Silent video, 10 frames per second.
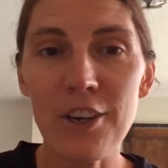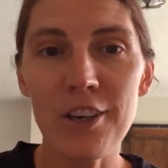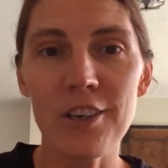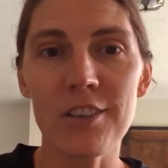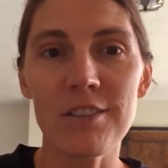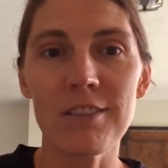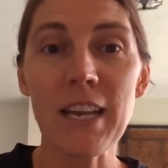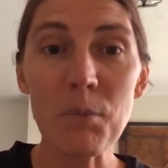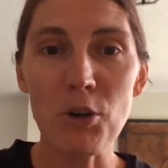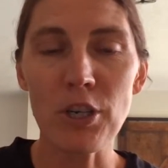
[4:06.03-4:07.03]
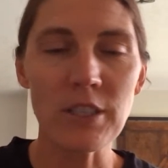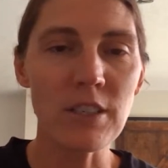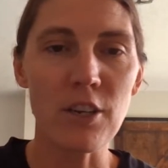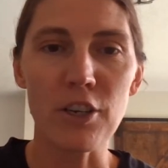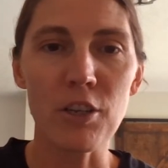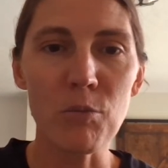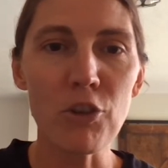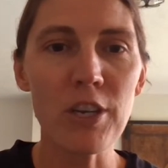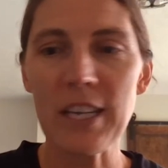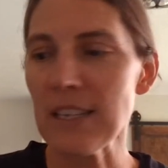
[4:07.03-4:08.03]
our neighborhoods and our
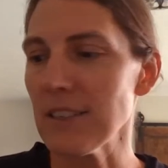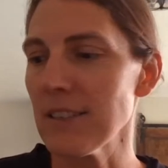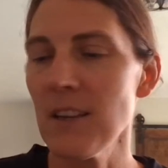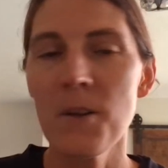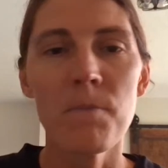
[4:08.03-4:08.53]
communities.